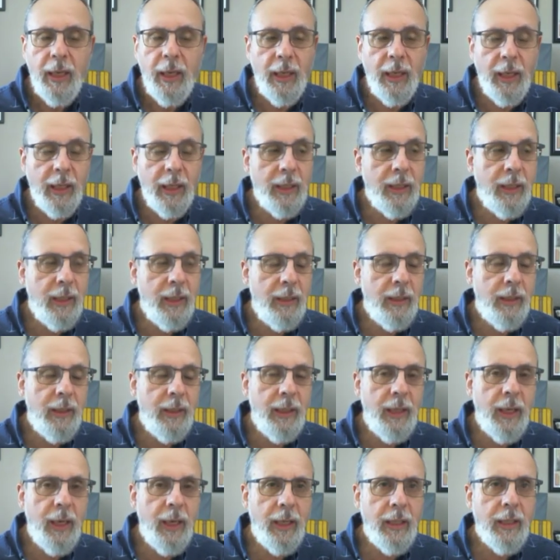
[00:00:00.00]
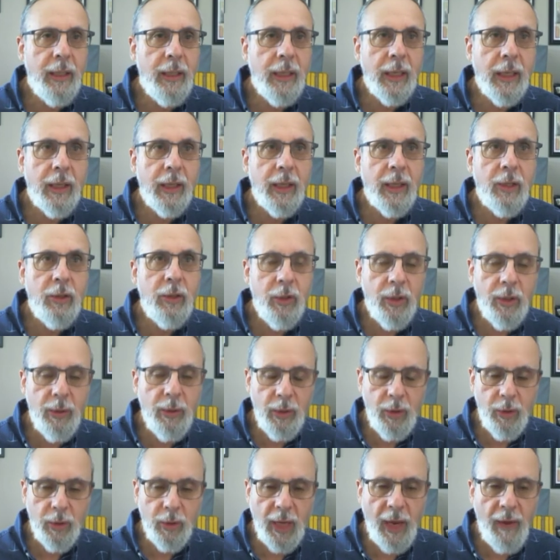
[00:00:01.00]
And the idea that
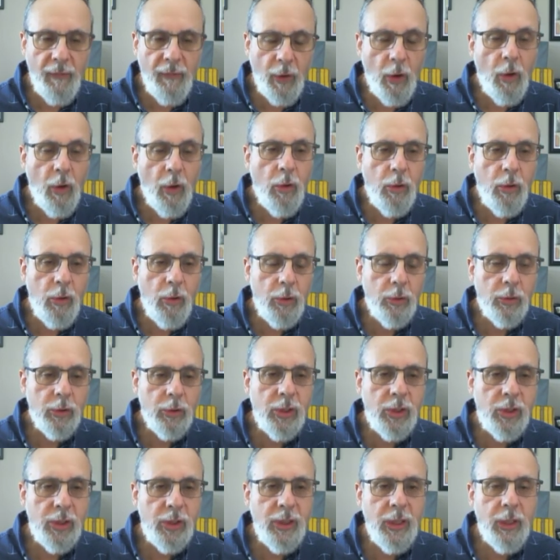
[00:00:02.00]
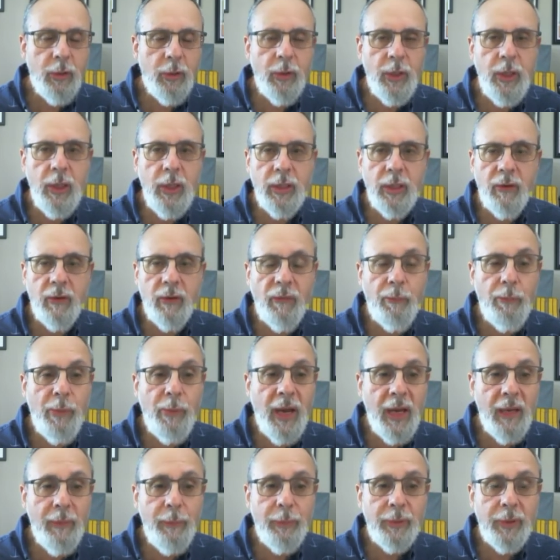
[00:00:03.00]
you'd have a whole series of
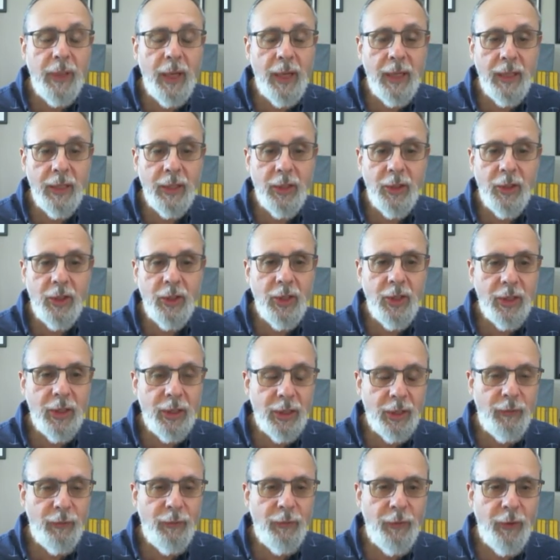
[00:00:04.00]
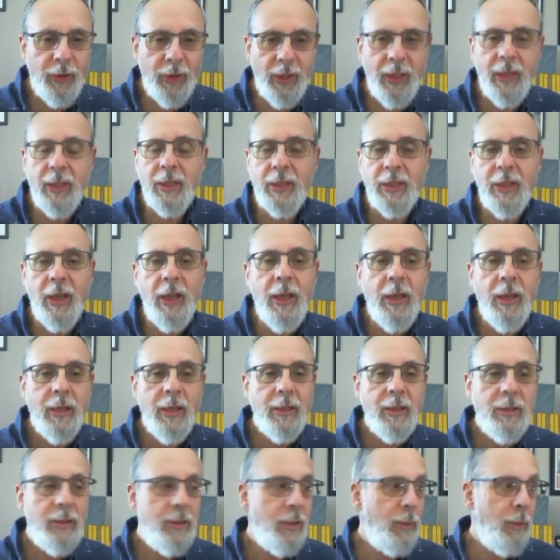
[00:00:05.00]
pipelines just for this.
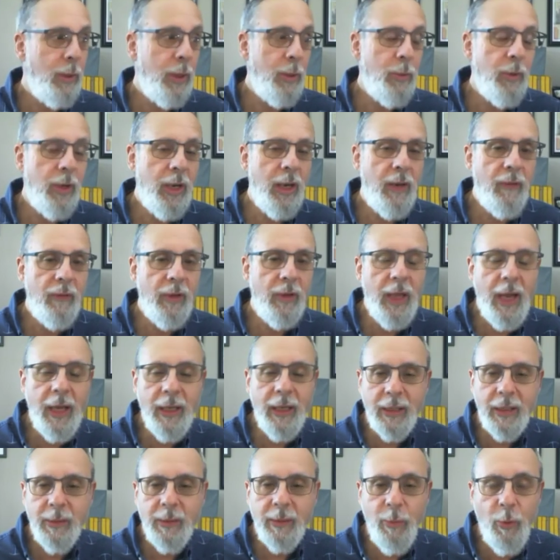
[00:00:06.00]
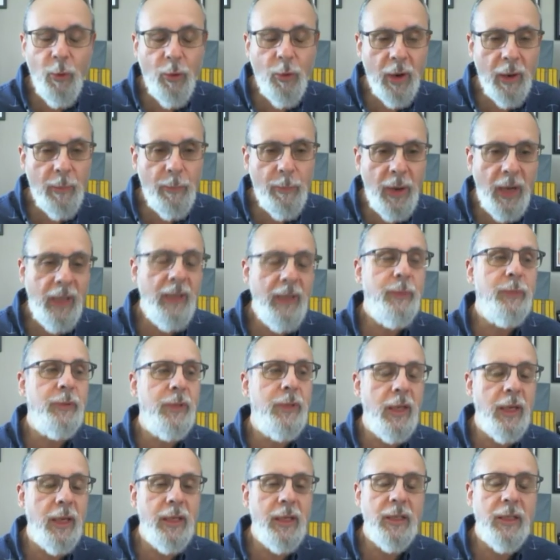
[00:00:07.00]
So we would have lots more
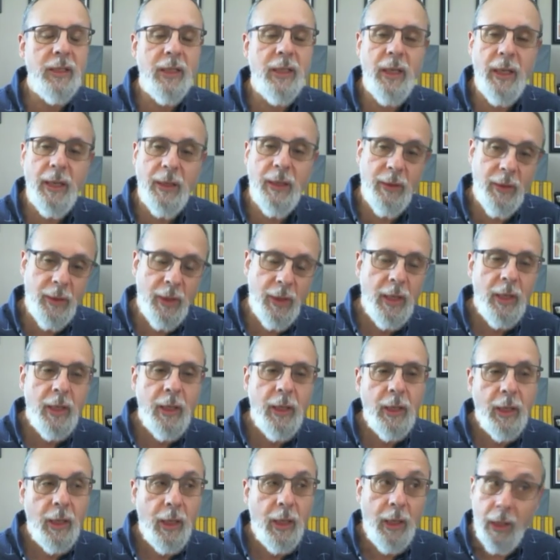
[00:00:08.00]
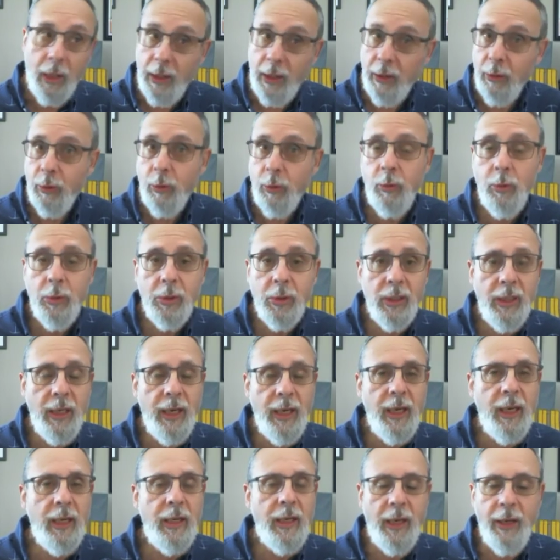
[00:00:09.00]
pipelines on whose
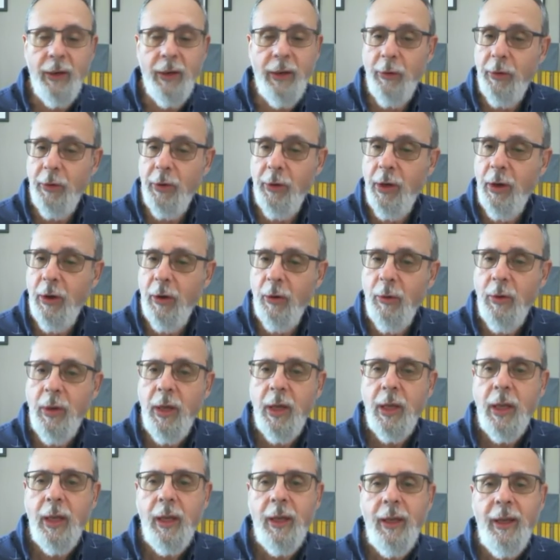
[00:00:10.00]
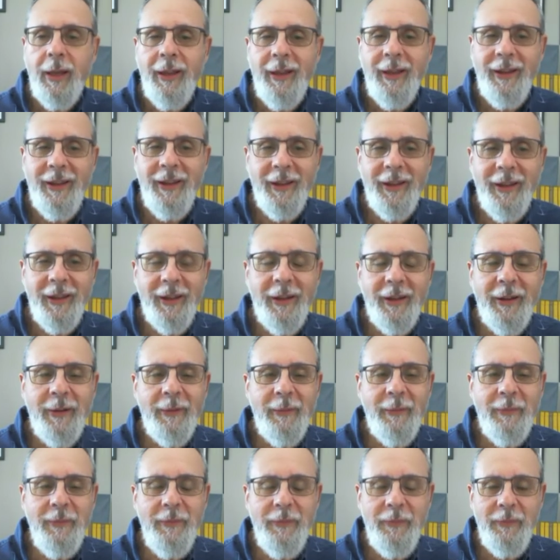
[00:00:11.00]
land, I don't
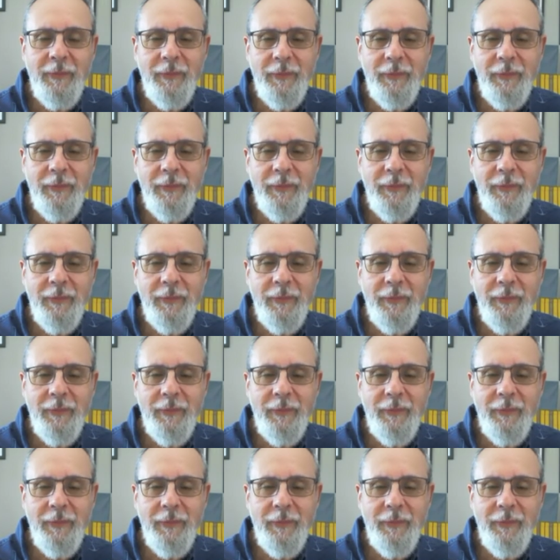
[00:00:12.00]
know.